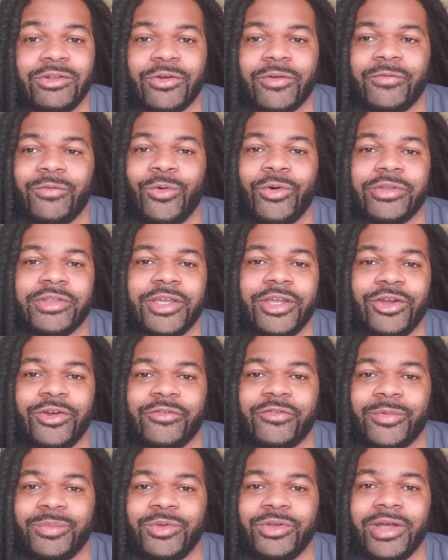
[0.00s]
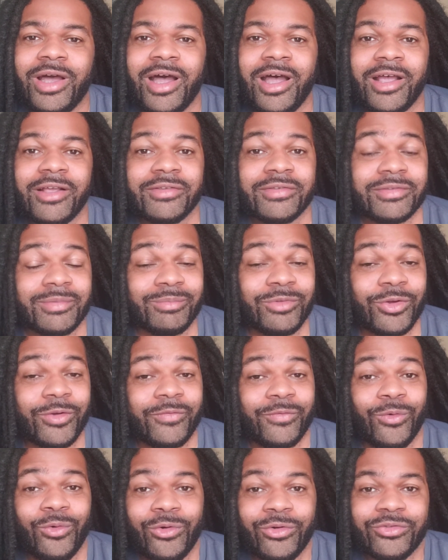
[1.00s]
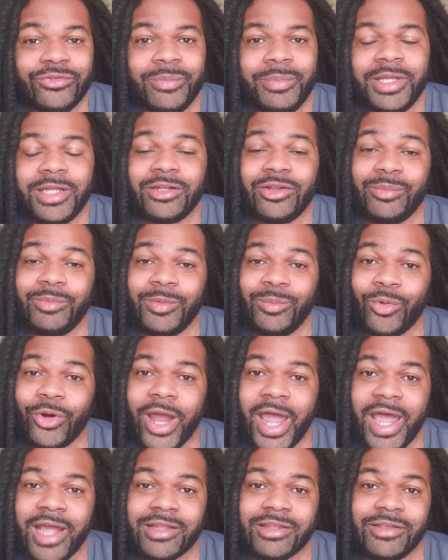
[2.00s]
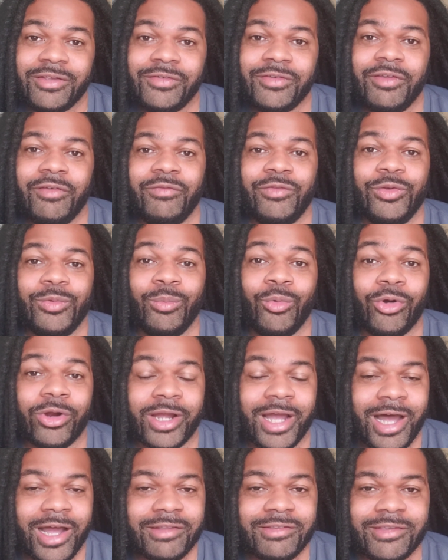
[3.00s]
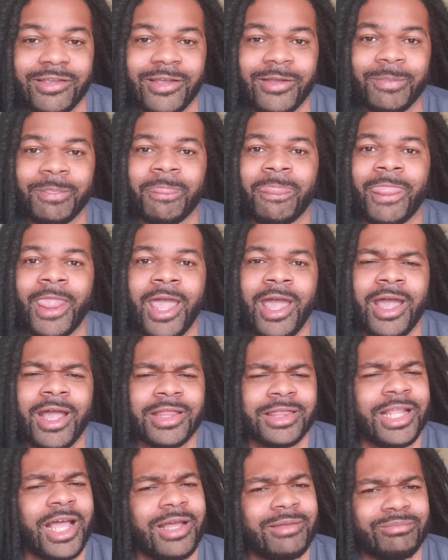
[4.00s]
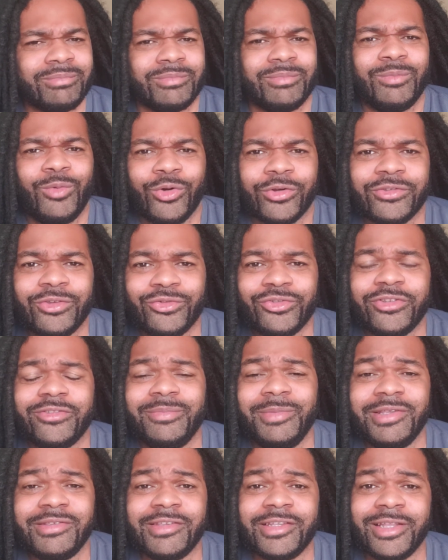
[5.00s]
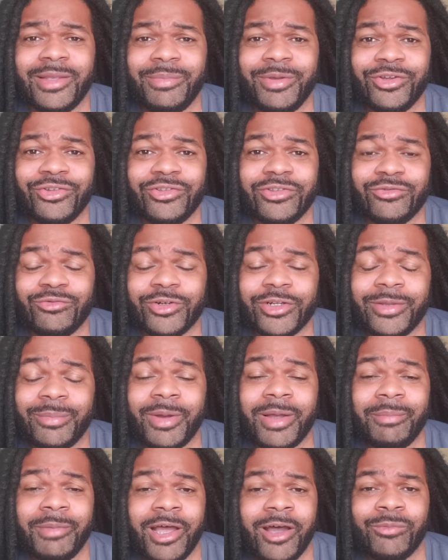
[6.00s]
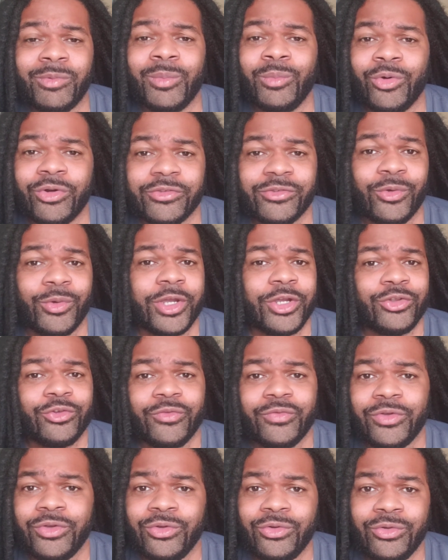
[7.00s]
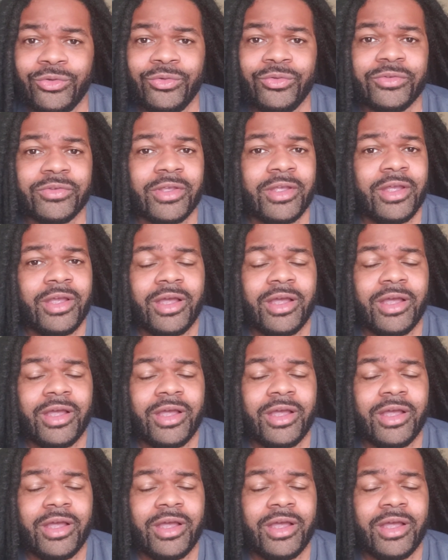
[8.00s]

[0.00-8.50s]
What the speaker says: Looking forward to hearing from you guys. I'm looking forward to being a little bit more active, giving you more content. Not more so just me sitting up here just running my mouth, but more so interviews,